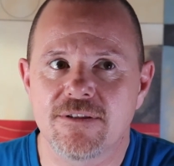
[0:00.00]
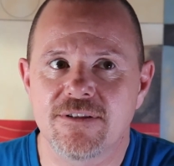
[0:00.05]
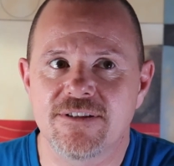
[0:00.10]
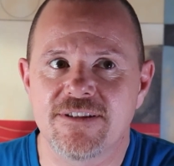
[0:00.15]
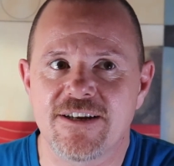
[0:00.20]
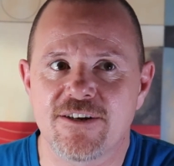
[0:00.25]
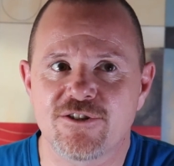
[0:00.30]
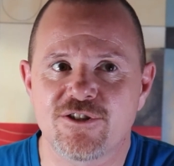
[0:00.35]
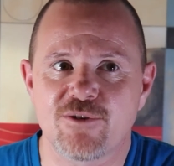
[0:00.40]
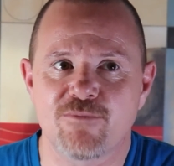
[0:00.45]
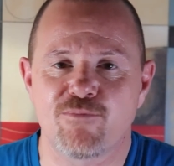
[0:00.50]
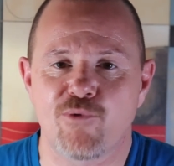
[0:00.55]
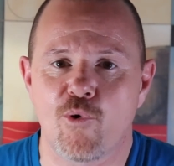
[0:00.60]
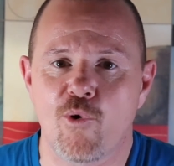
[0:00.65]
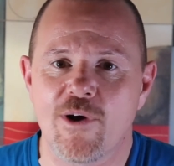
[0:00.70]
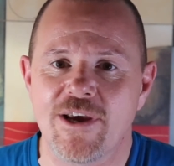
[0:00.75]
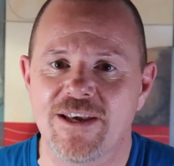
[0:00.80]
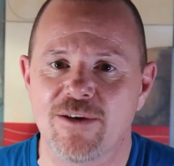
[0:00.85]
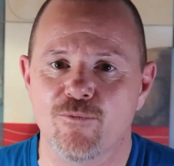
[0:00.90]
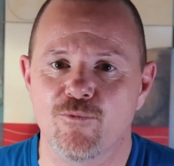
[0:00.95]
There's a
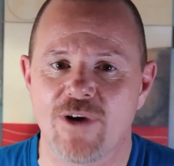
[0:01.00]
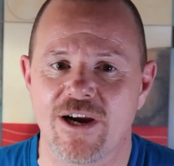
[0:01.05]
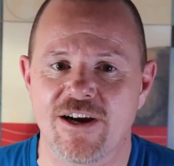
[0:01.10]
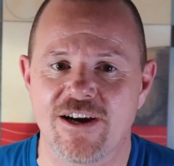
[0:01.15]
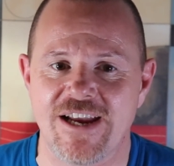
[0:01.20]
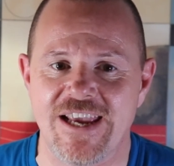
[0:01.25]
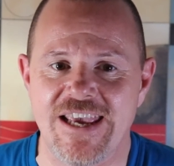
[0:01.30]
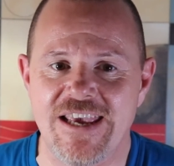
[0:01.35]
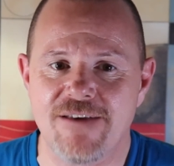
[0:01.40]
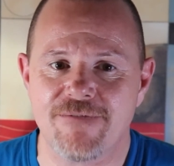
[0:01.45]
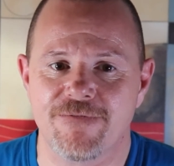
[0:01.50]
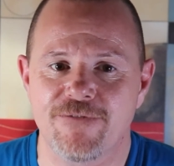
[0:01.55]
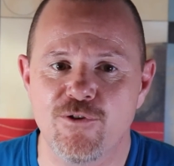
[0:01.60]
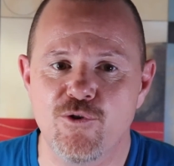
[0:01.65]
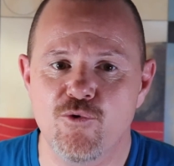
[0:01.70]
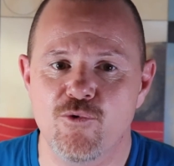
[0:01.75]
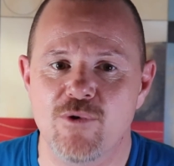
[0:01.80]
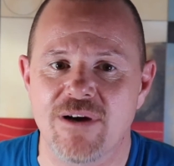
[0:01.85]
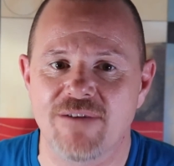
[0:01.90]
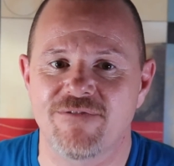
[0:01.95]
point where if
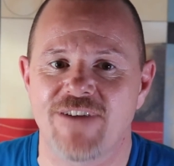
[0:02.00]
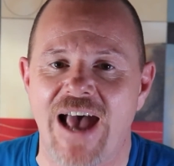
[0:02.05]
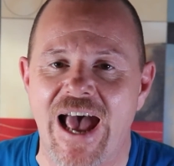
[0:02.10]
you have